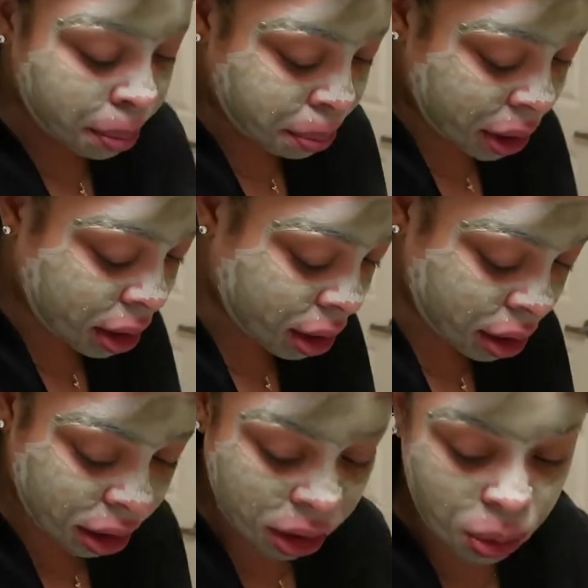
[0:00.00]

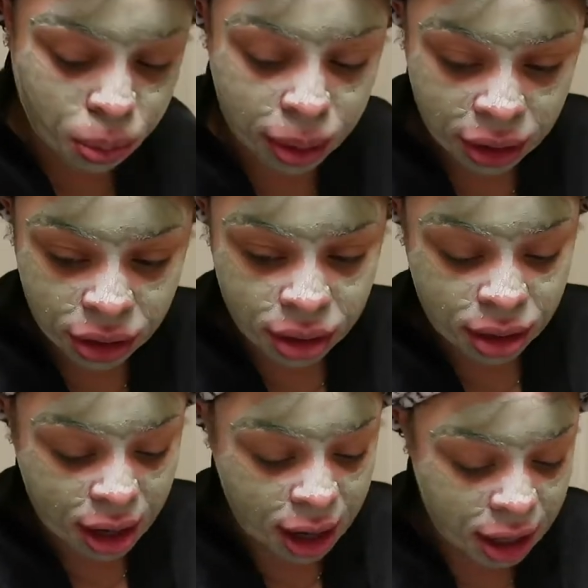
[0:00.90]
because with
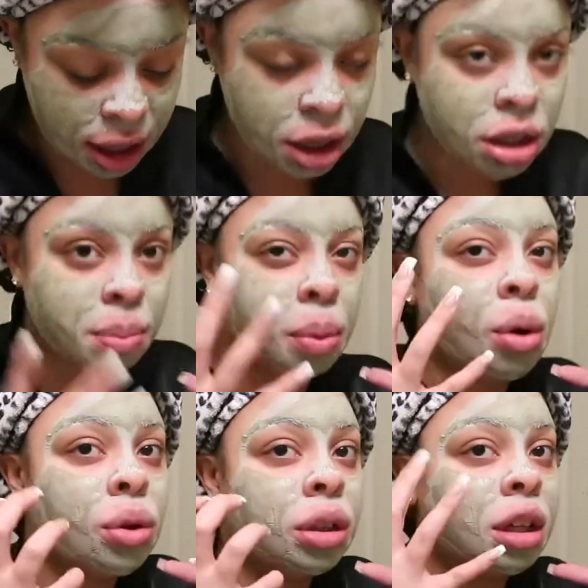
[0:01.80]
that, it's
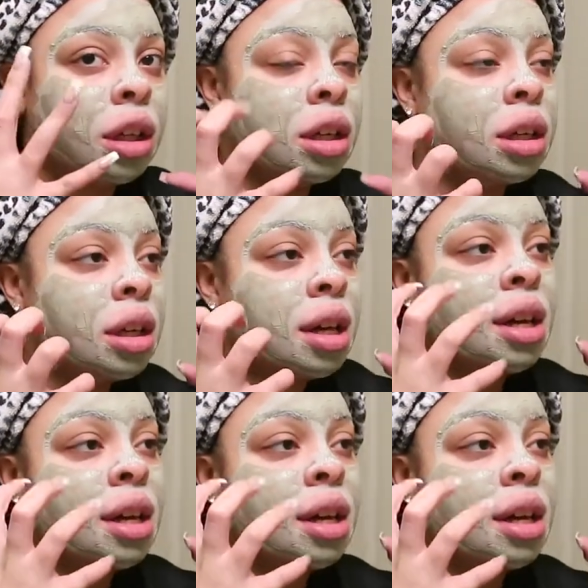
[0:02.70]
pulling